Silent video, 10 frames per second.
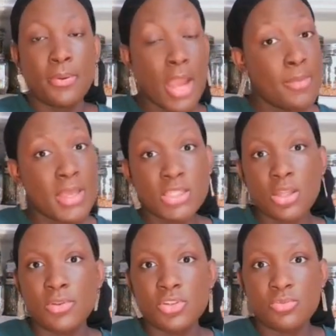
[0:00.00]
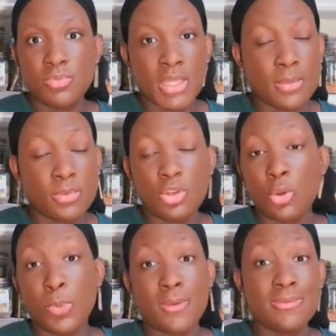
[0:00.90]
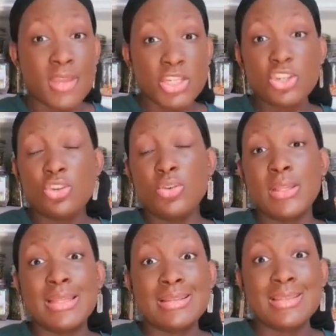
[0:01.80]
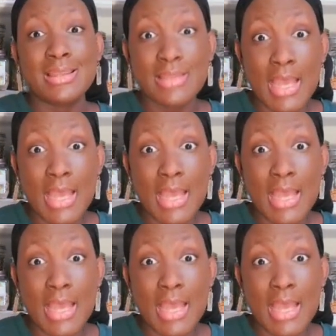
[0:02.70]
pride myself on being, you know, professional and things like